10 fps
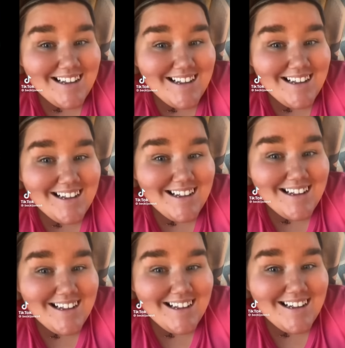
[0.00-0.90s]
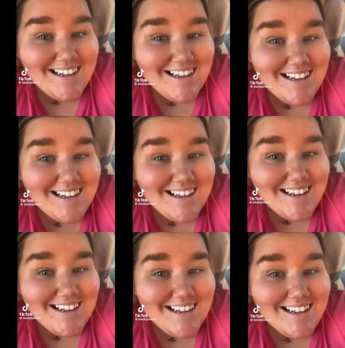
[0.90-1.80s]

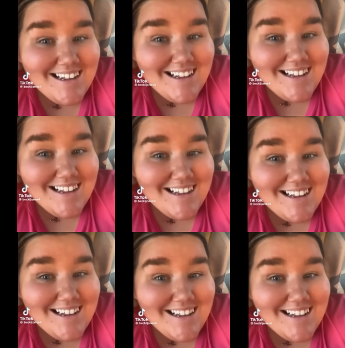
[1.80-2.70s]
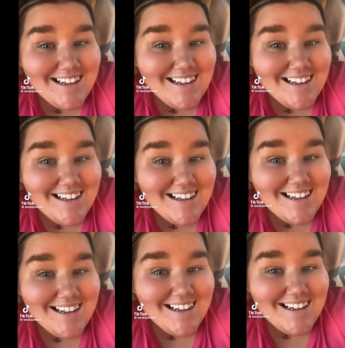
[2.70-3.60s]

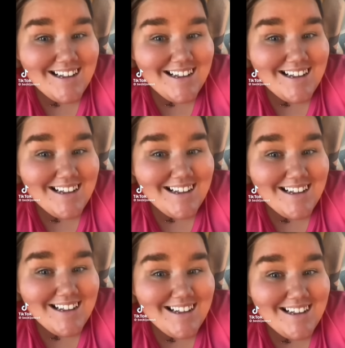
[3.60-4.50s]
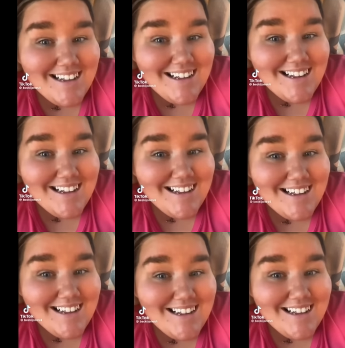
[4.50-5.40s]

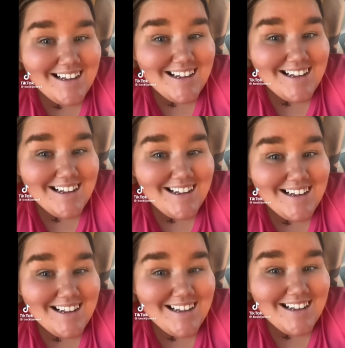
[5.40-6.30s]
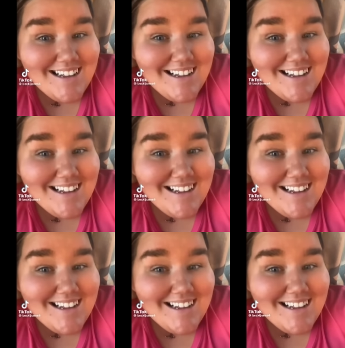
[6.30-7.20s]

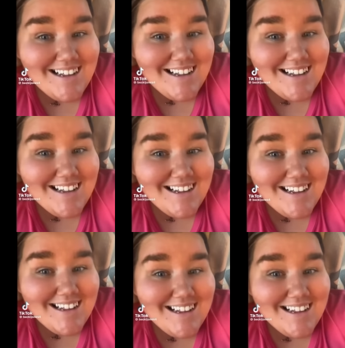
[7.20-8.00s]
[no speech]